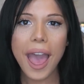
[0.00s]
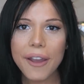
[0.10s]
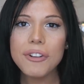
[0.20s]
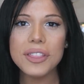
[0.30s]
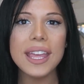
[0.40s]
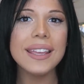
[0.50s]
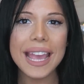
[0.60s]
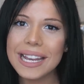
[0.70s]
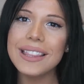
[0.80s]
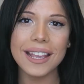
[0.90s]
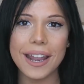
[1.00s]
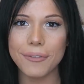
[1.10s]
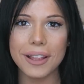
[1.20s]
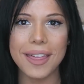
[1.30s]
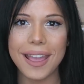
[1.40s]
Everything, anything, and
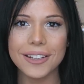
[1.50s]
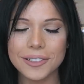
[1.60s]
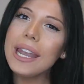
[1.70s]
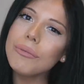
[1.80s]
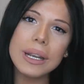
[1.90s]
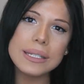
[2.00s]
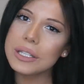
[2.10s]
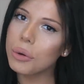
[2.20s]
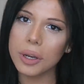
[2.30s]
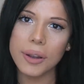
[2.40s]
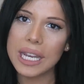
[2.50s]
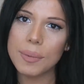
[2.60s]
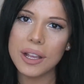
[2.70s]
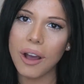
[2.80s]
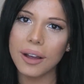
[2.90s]
everything. And what is the tour going
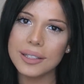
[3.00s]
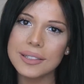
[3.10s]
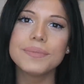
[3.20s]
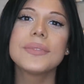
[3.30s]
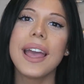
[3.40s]
to be called?